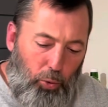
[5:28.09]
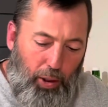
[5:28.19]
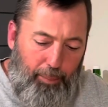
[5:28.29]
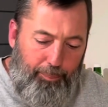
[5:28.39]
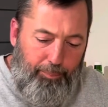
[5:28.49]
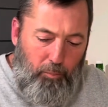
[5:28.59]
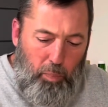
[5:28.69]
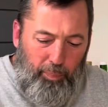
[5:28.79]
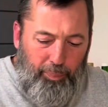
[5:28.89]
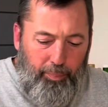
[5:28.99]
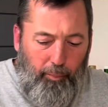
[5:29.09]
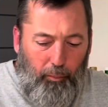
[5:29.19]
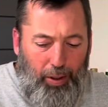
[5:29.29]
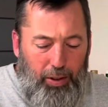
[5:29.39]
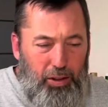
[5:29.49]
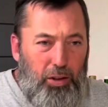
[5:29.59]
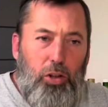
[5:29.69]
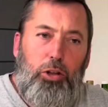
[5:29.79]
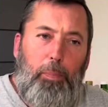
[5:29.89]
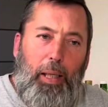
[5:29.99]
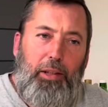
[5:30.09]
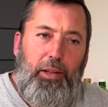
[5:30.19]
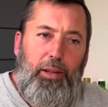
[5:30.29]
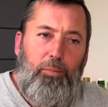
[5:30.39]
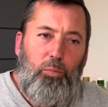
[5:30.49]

what. It's a little spicy.